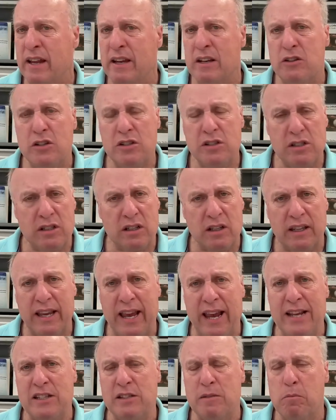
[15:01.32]
And just a
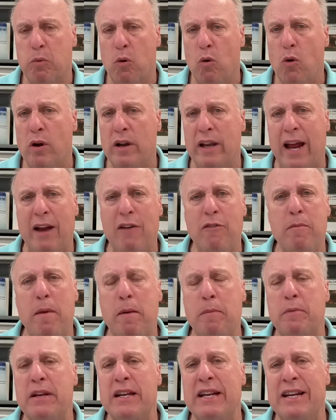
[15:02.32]
case in point, I
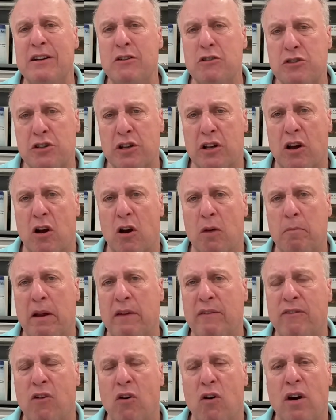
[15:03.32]
remember years ago, and my
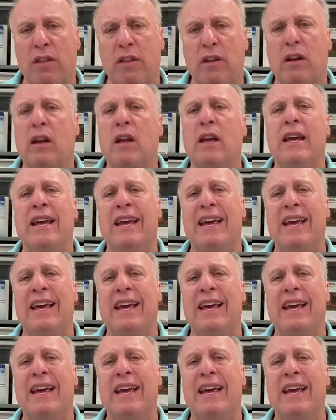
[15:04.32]
father